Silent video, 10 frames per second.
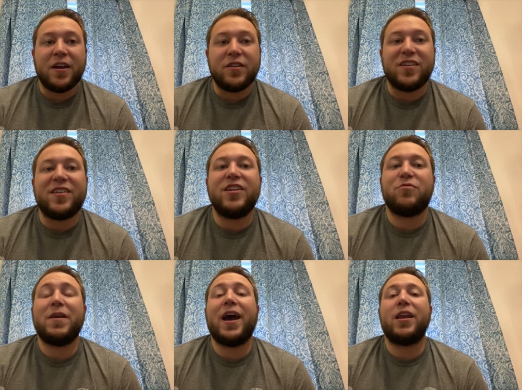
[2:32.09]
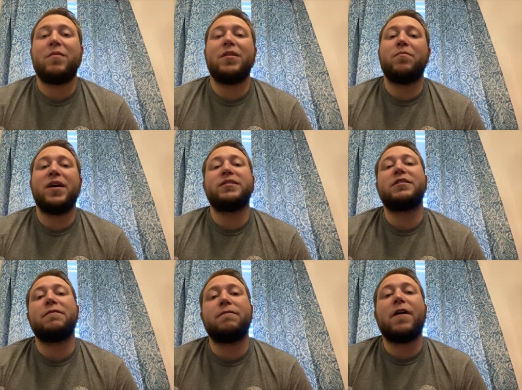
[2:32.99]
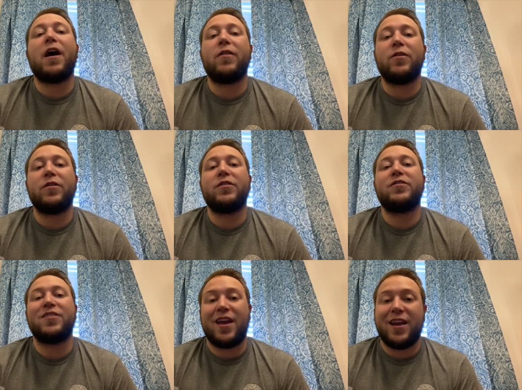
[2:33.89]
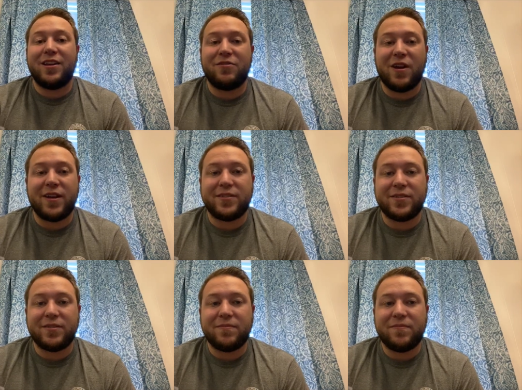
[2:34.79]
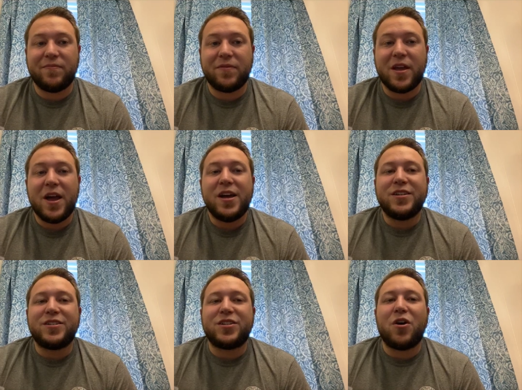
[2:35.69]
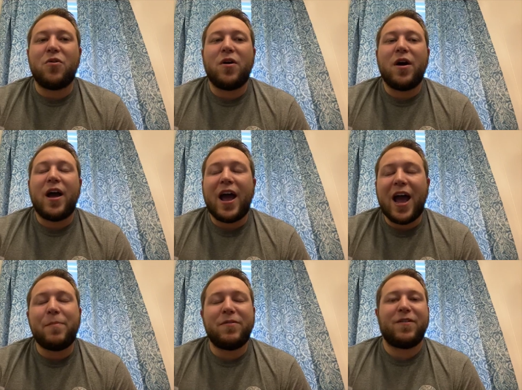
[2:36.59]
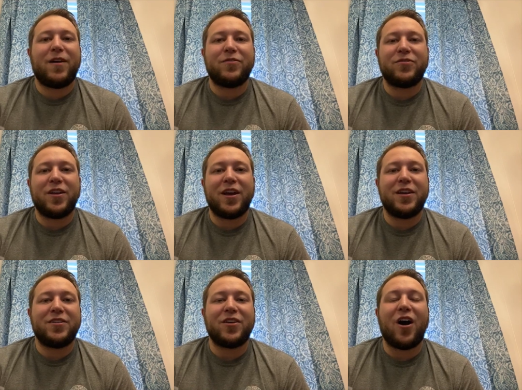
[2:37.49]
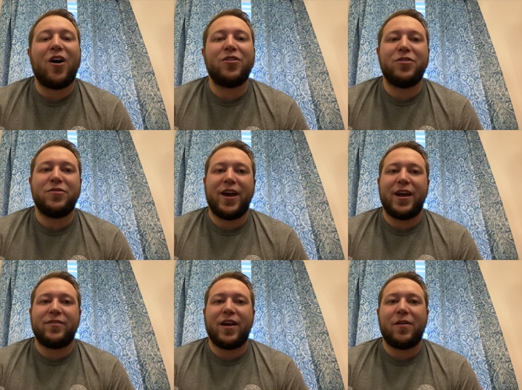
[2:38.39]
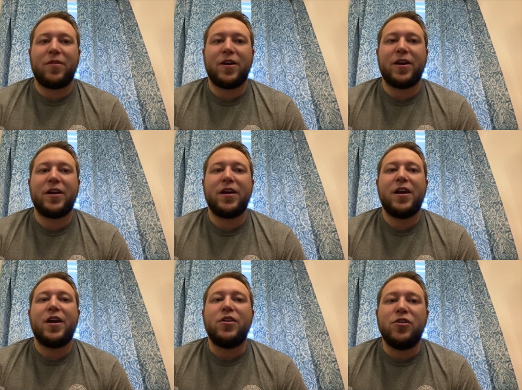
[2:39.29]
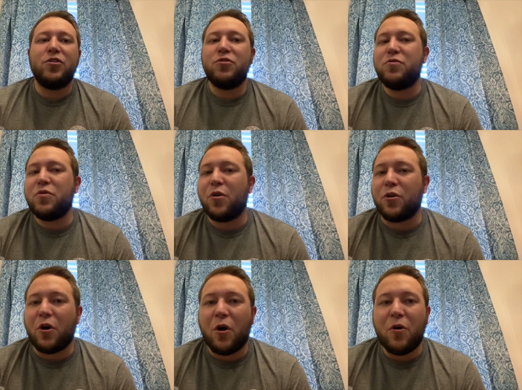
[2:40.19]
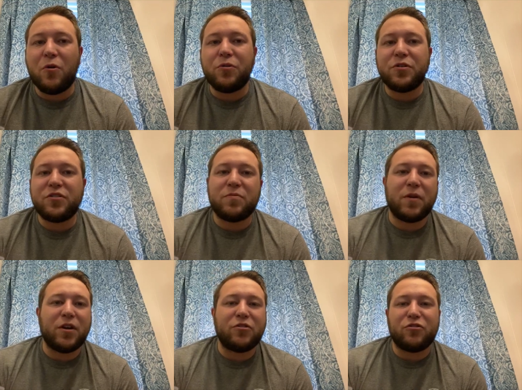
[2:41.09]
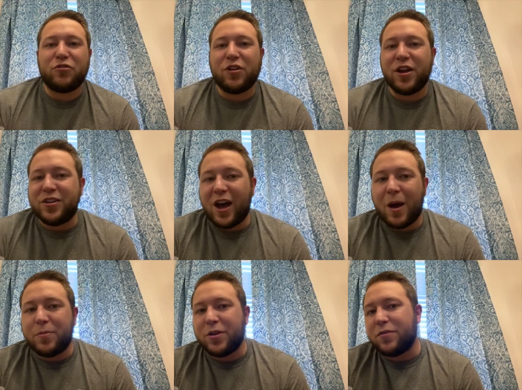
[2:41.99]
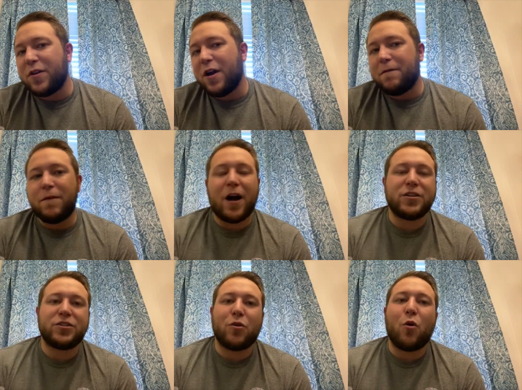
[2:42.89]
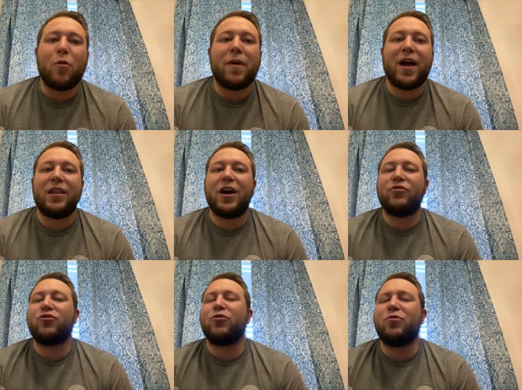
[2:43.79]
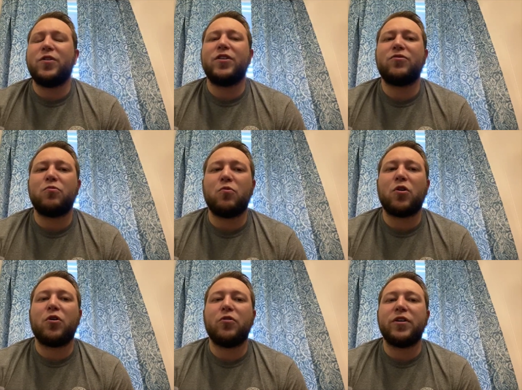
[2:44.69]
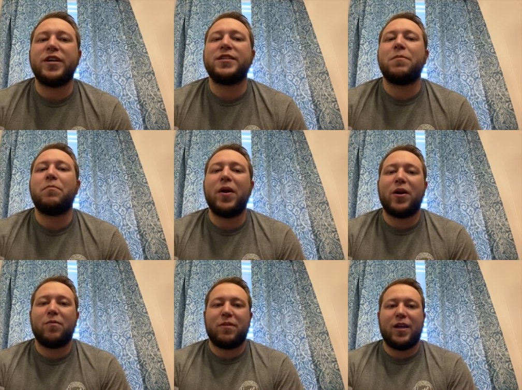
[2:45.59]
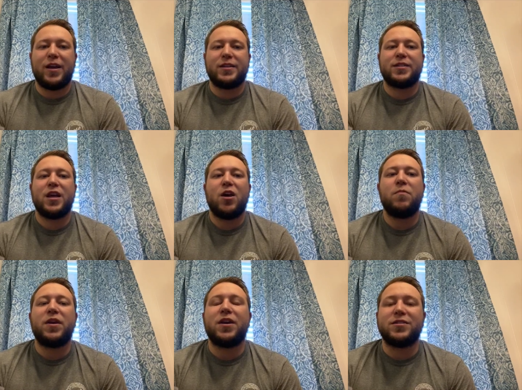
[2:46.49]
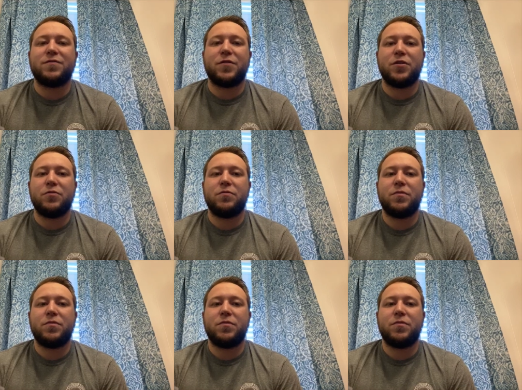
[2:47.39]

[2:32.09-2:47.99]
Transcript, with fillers: to teach me how to be the best father to Annie Grace. So, happy Father's Day to all you dads out there new or old, spiritual, adoptive, foster, or biological, this world is a better place because of you.